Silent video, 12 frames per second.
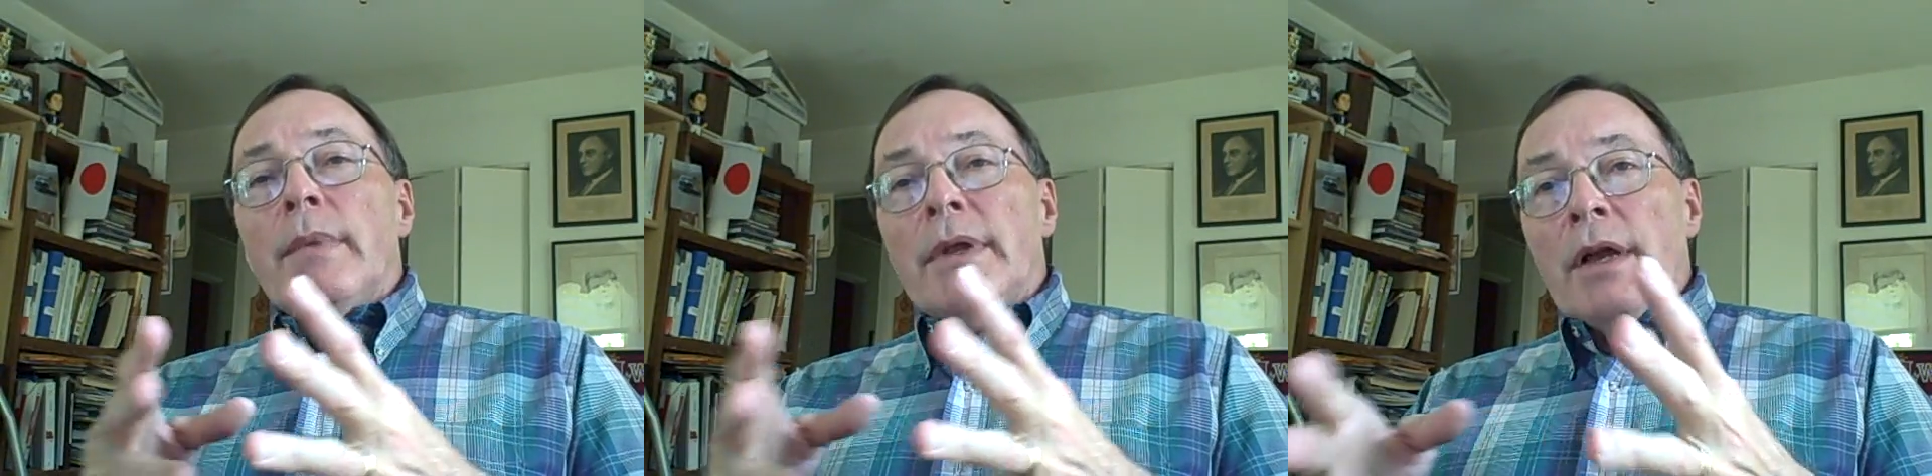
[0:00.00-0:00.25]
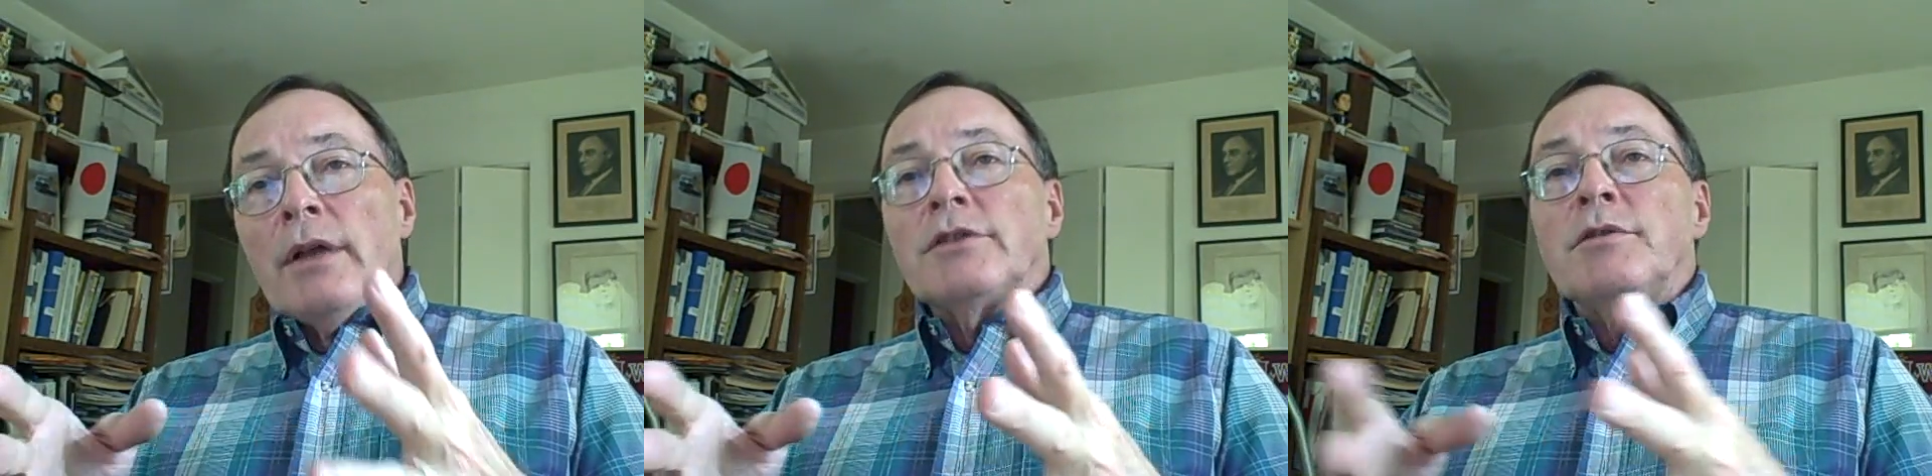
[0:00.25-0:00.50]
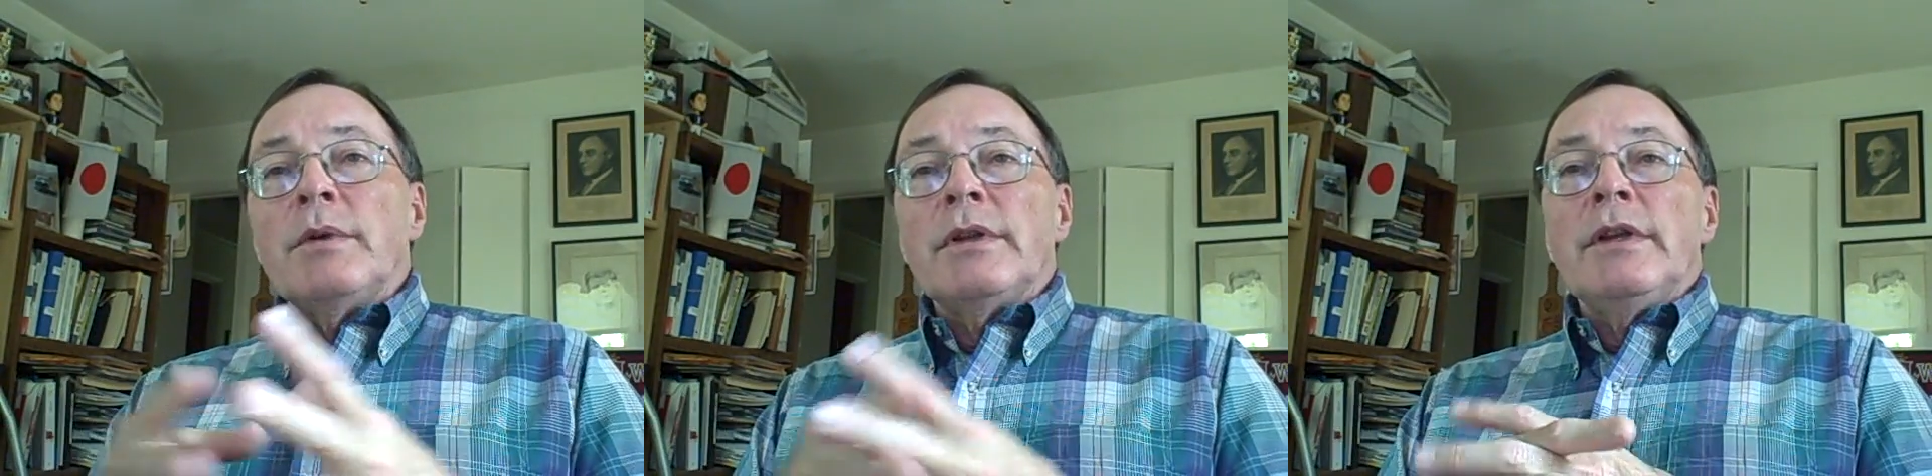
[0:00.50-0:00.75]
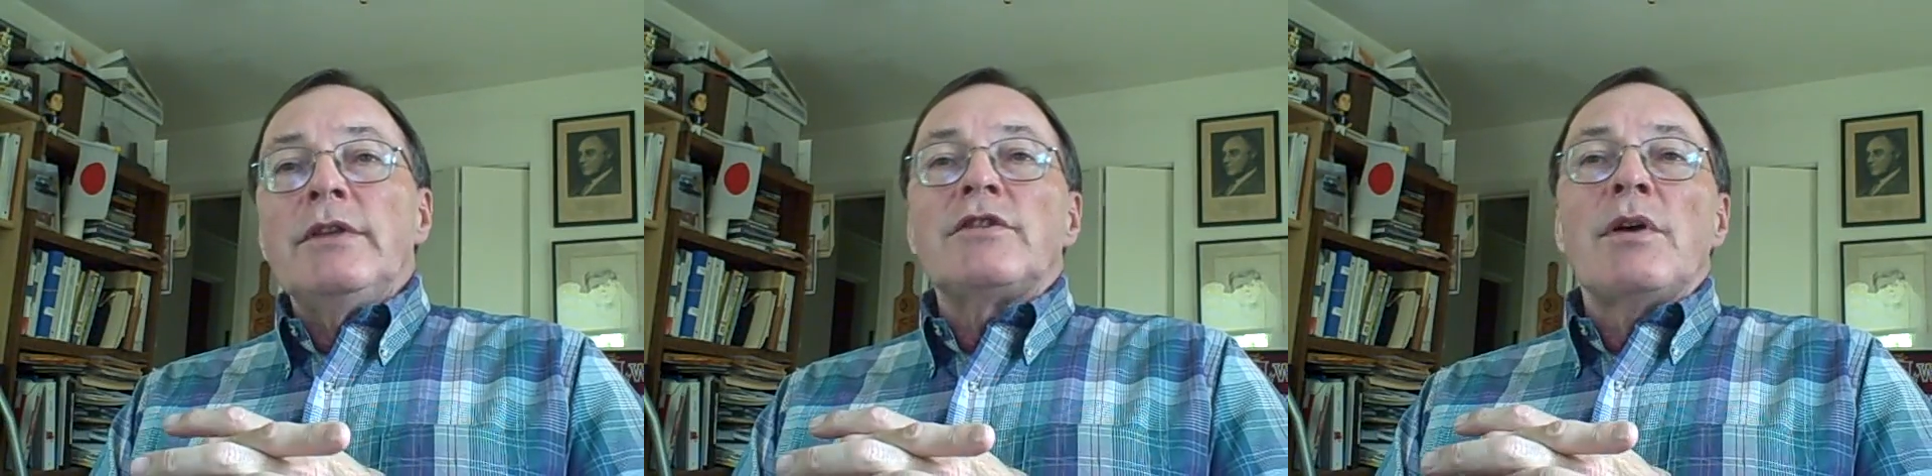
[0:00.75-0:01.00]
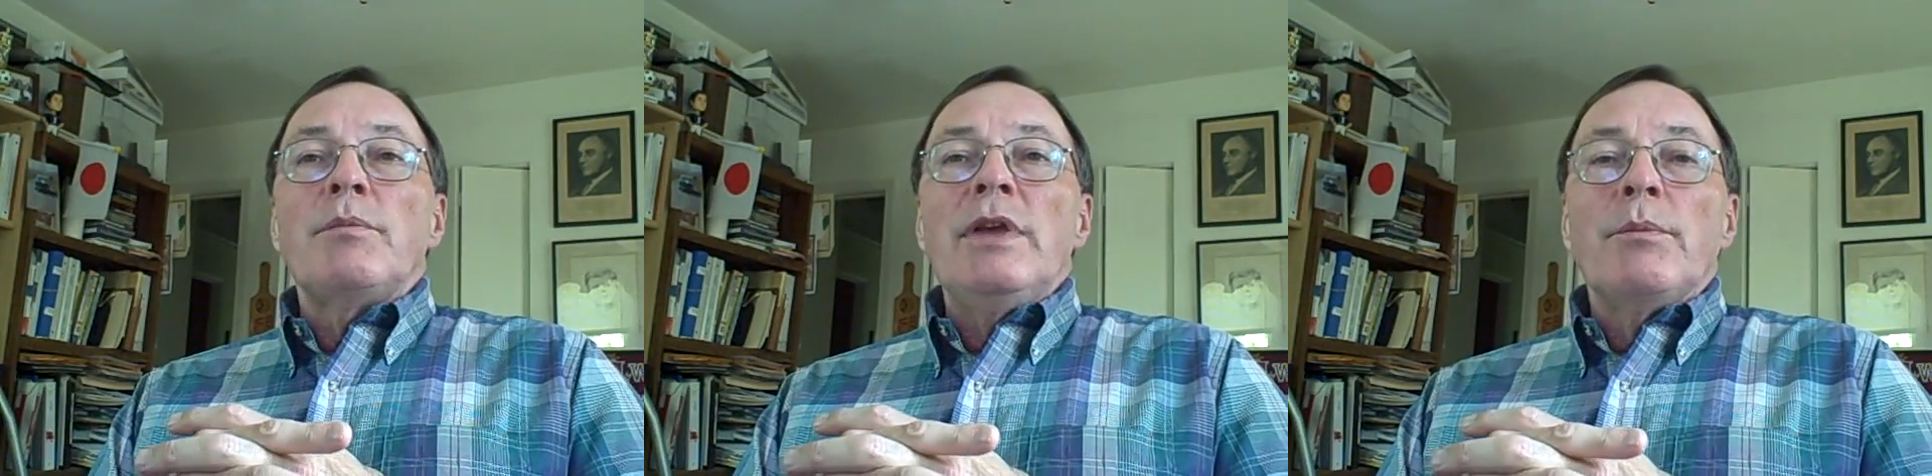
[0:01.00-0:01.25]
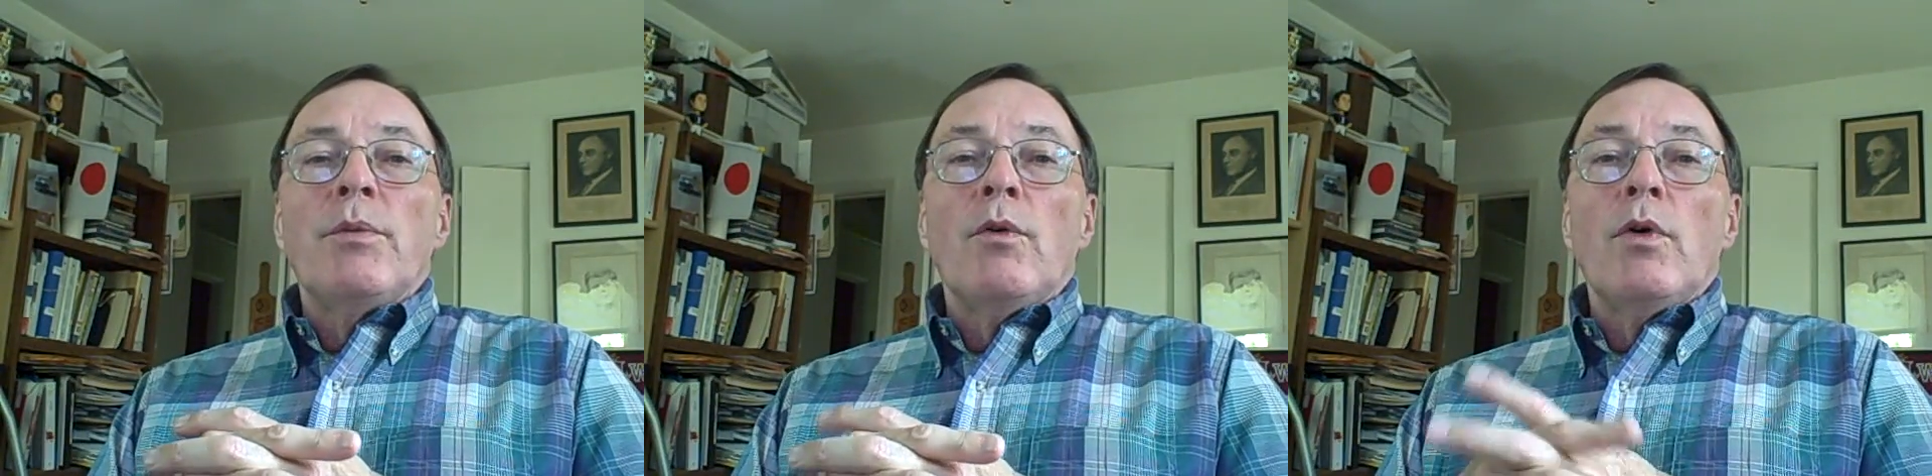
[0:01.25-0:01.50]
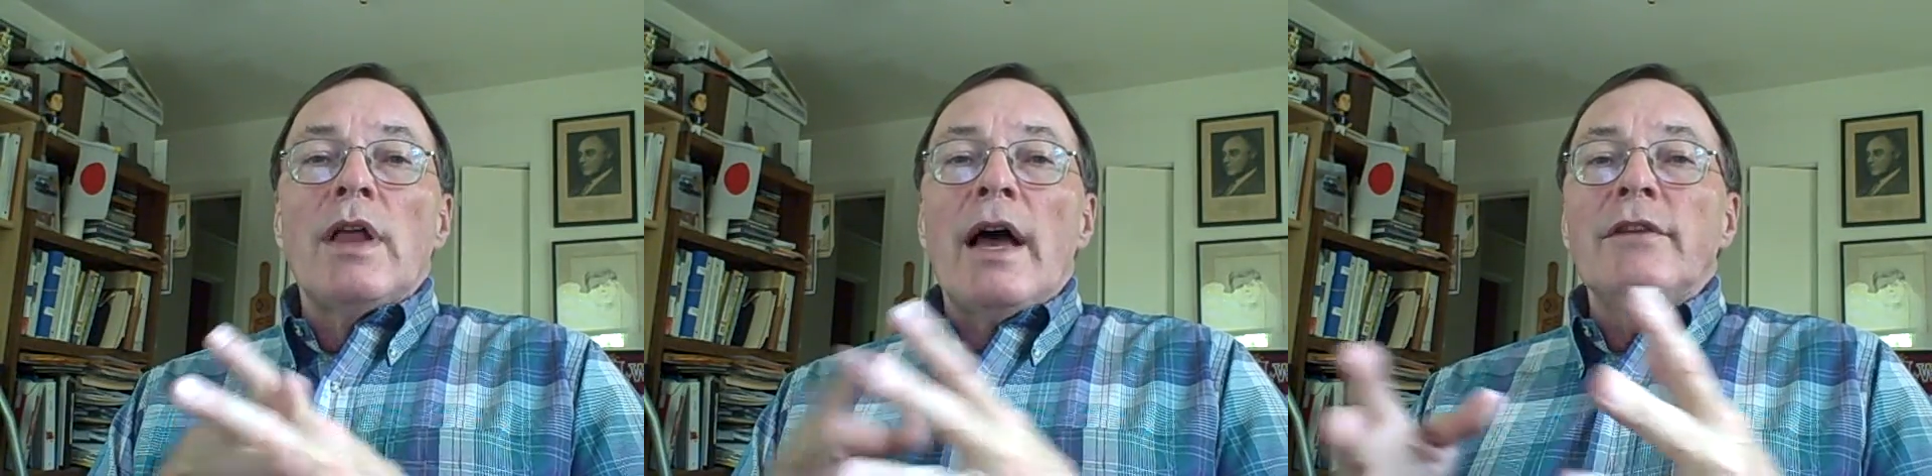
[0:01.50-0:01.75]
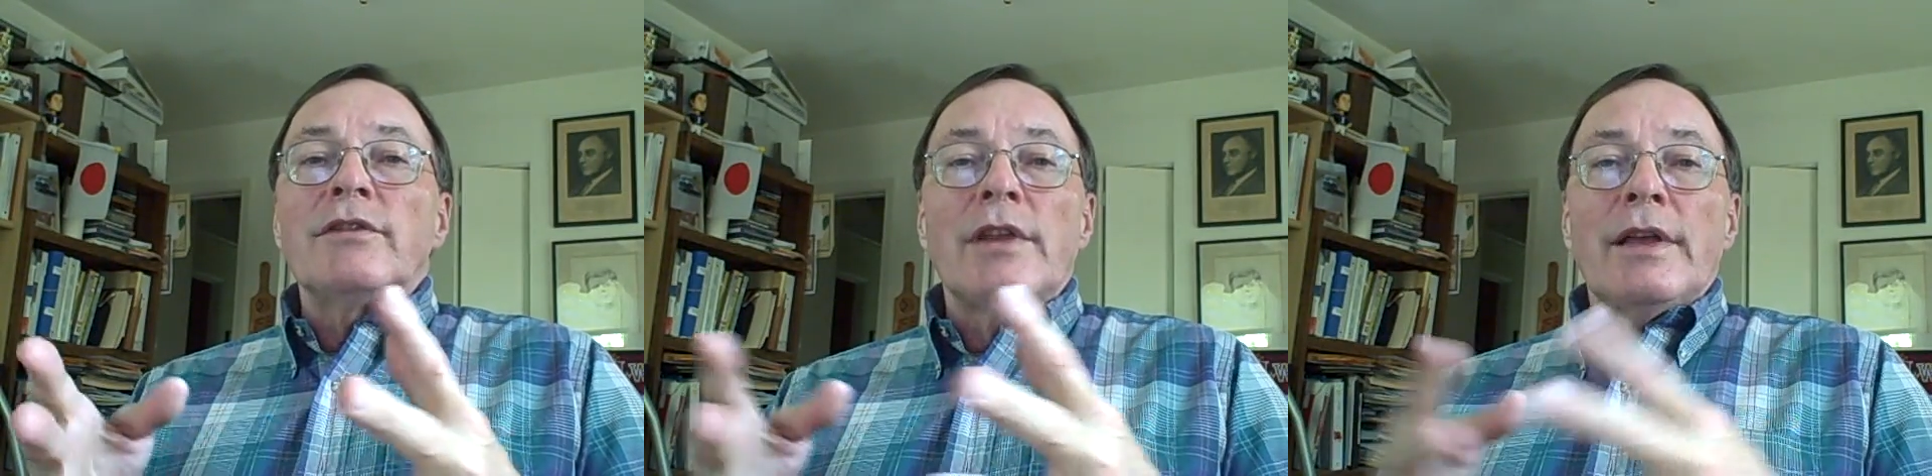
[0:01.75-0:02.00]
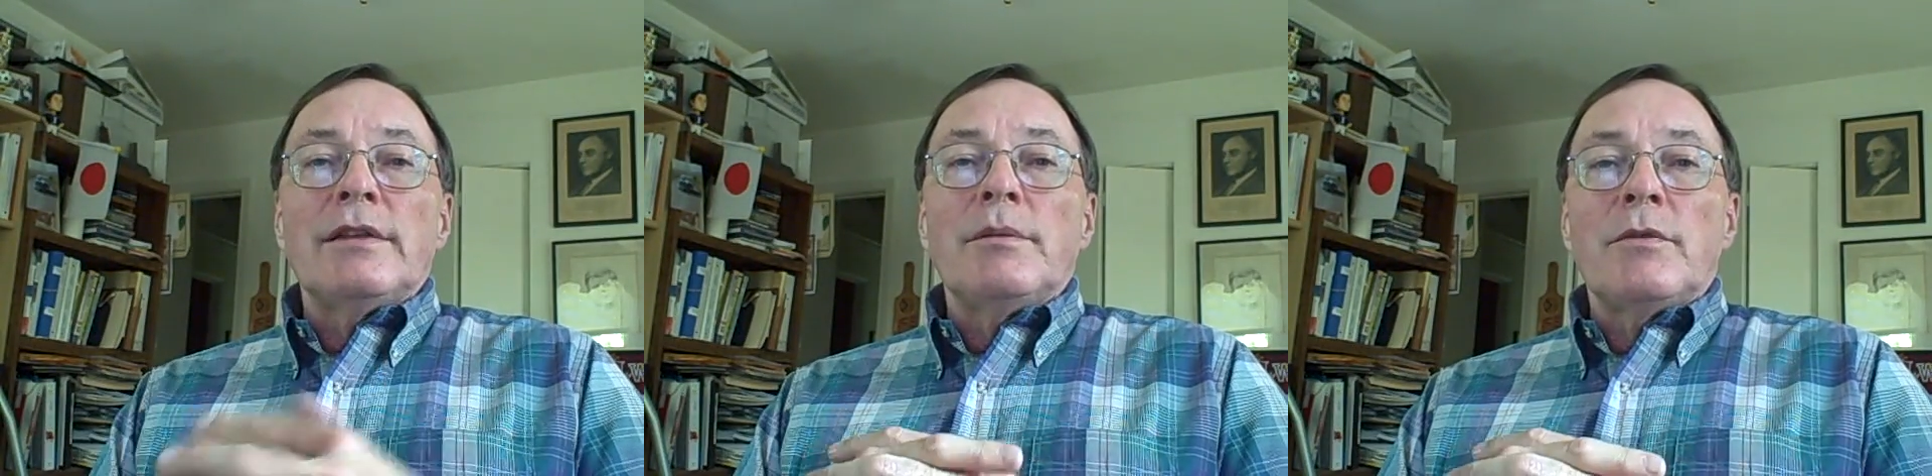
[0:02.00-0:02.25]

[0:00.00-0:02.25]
And ultimately, some people will isolate